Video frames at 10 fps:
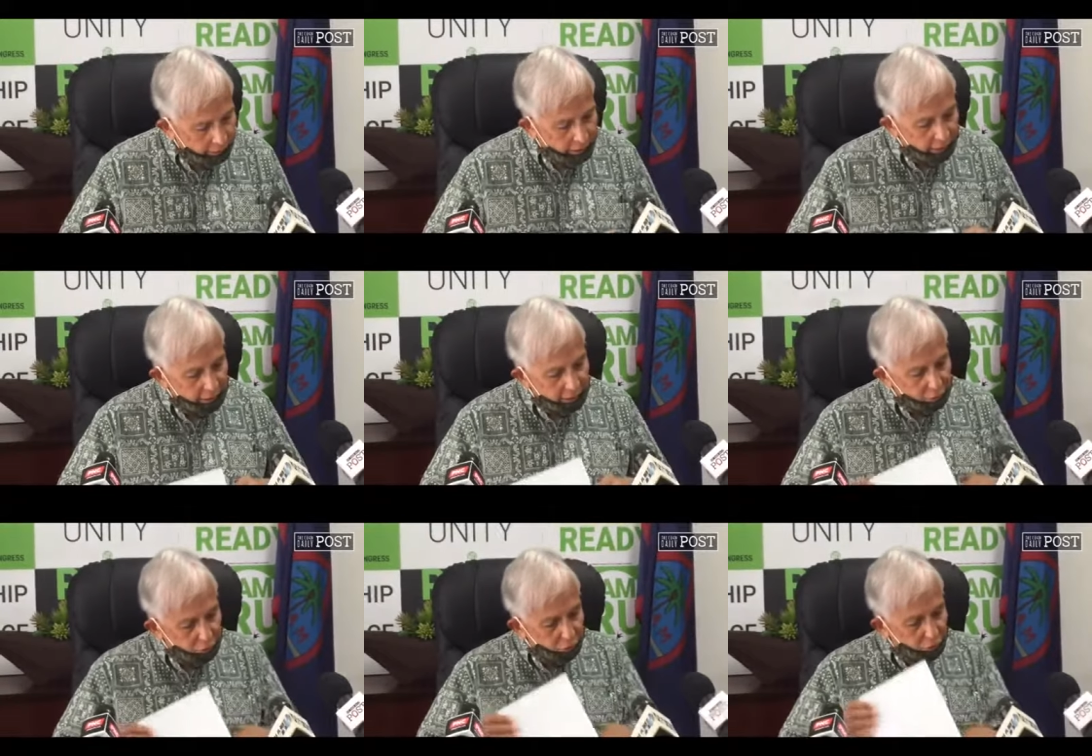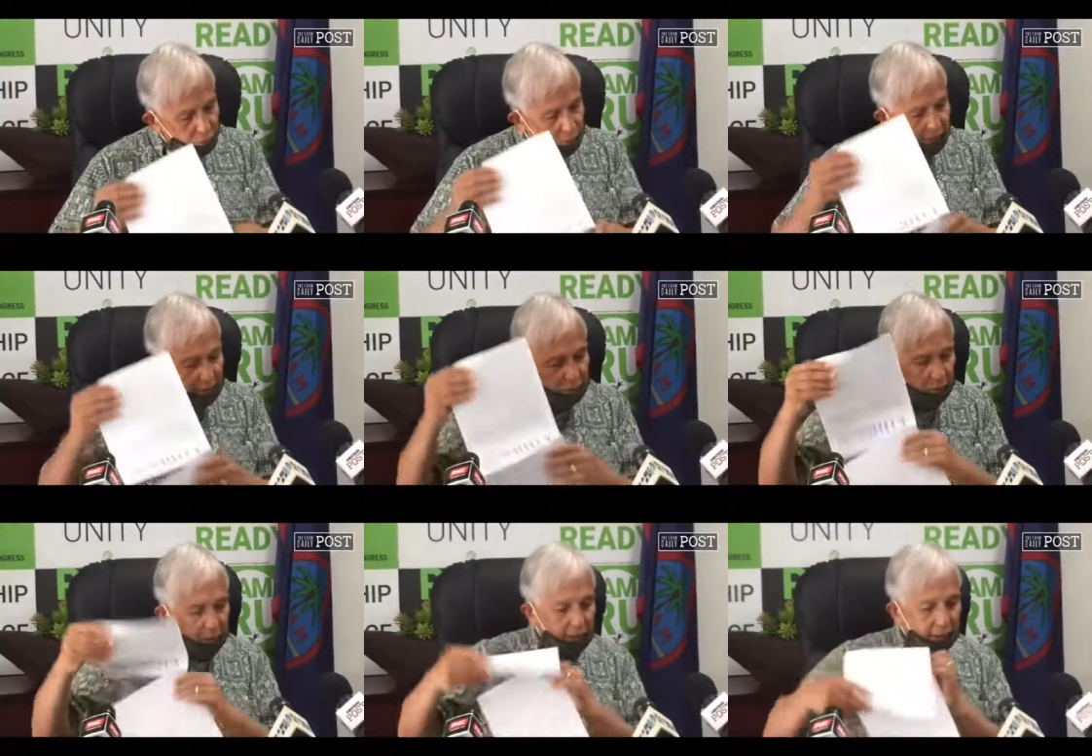Then in June
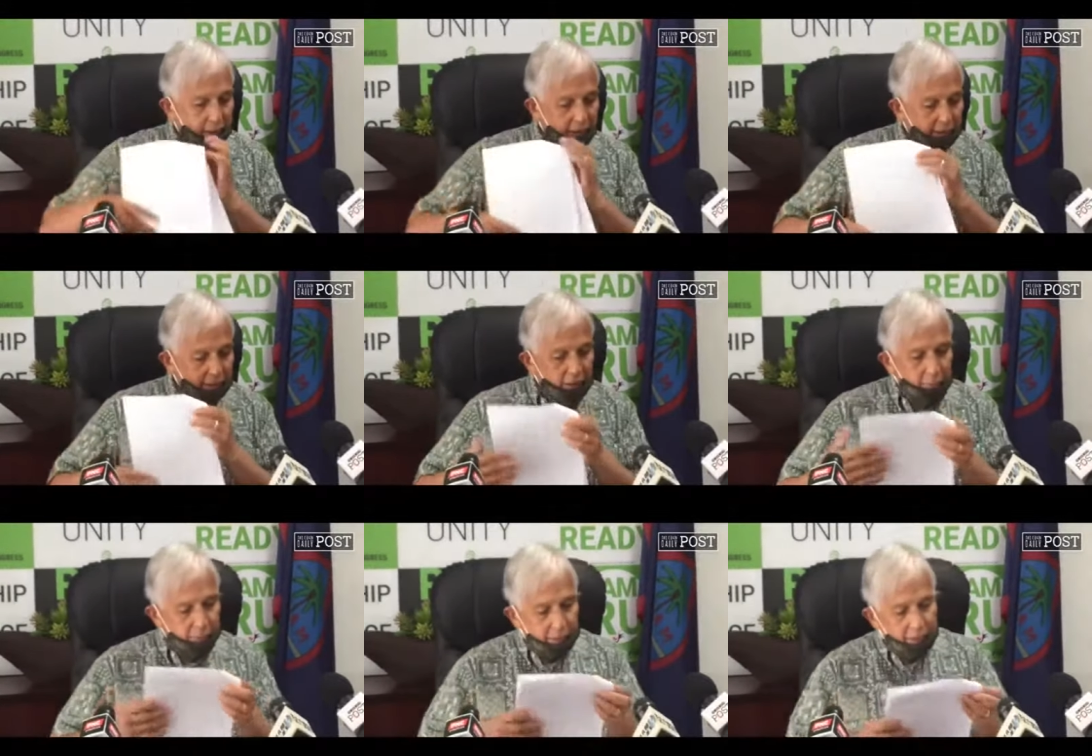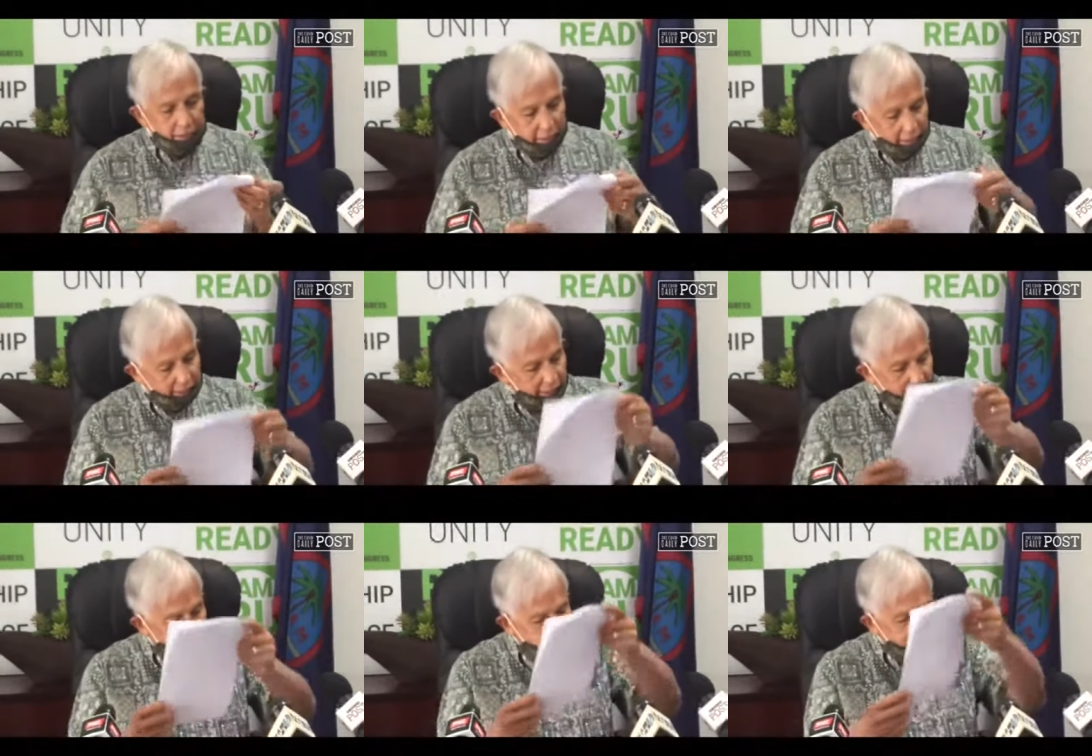2020, the Committee on Ethics